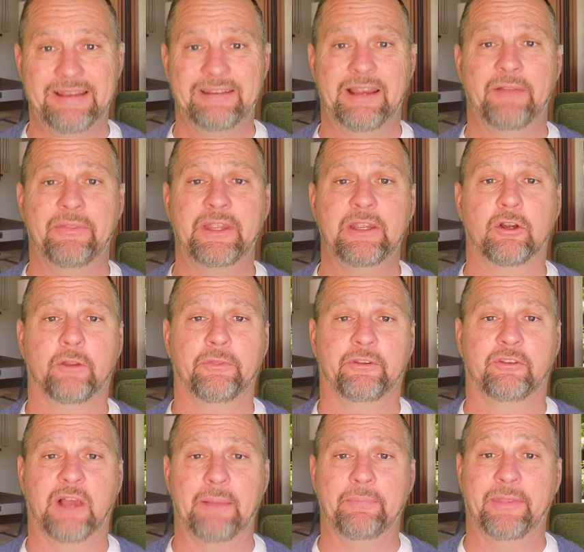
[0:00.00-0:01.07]
Now that you heard the
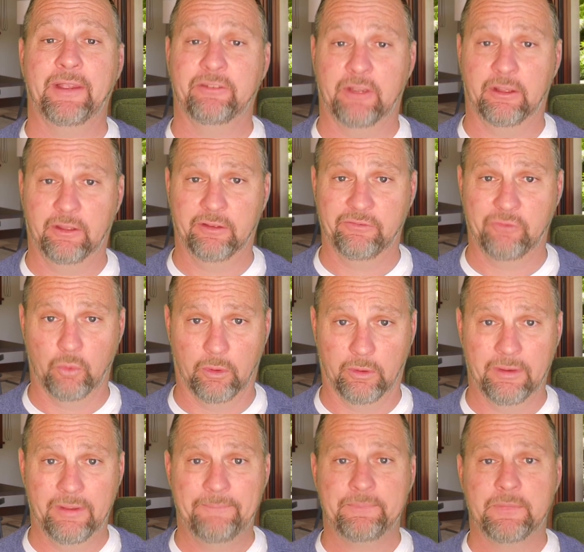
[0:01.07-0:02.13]
top things I look
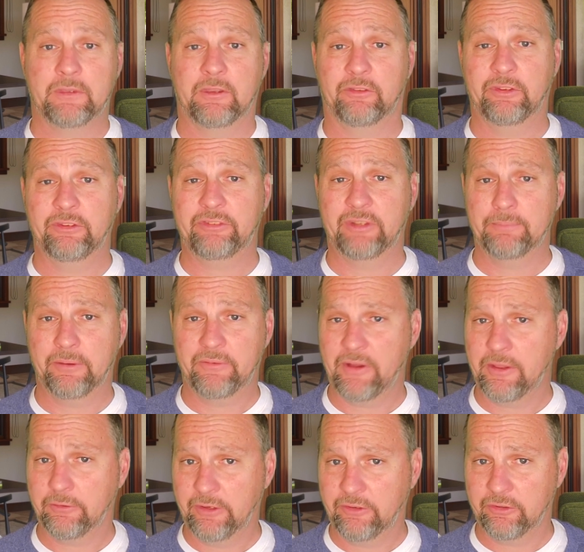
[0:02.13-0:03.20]
for, does this simplify
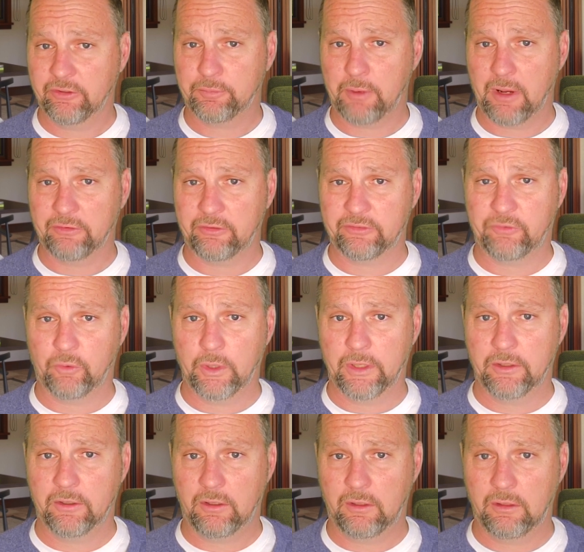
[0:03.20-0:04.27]
the research process for
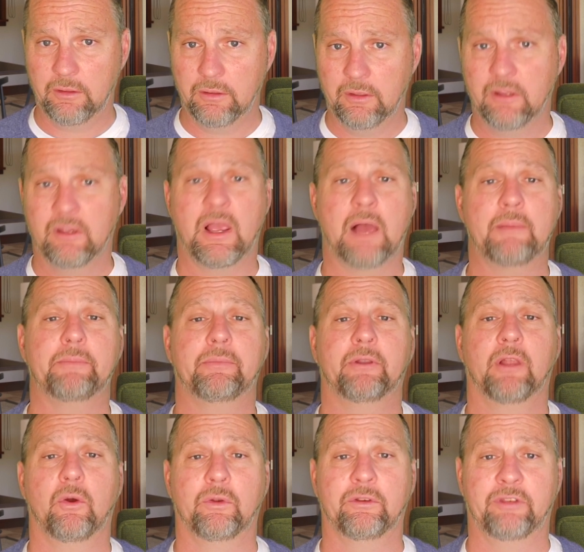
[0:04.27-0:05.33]
you at all? Comment
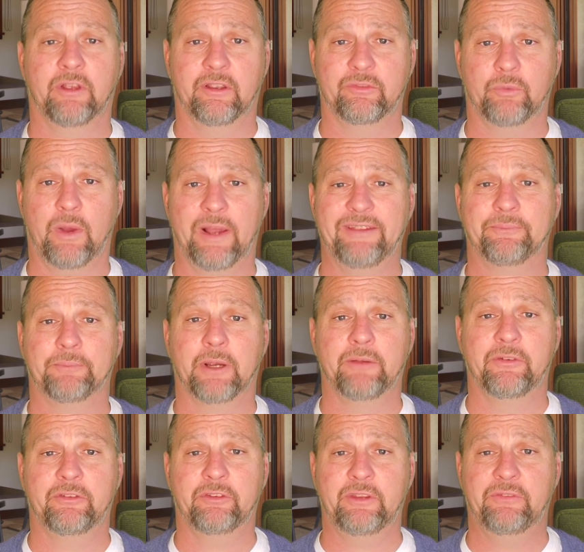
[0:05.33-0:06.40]
below and tell us why you
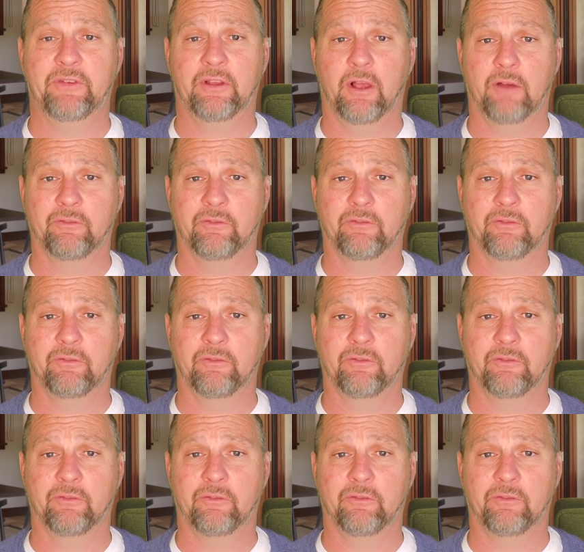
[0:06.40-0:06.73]
previously felt